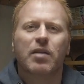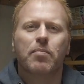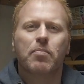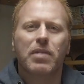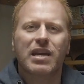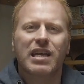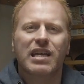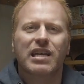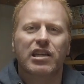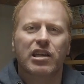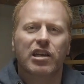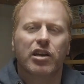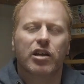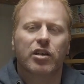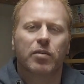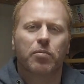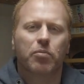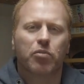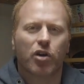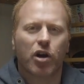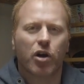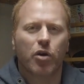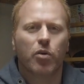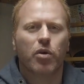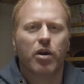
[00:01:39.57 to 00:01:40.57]
immediate
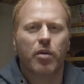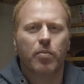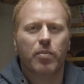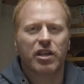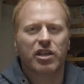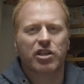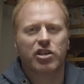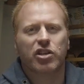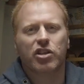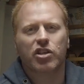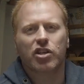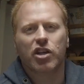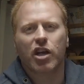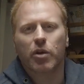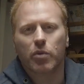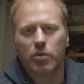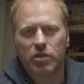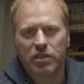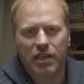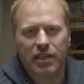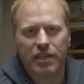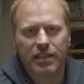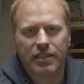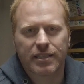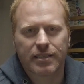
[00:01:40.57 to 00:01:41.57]
prohibition
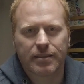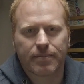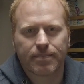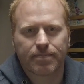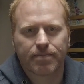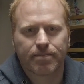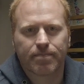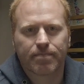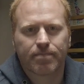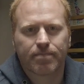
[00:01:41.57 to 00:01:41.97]
notice.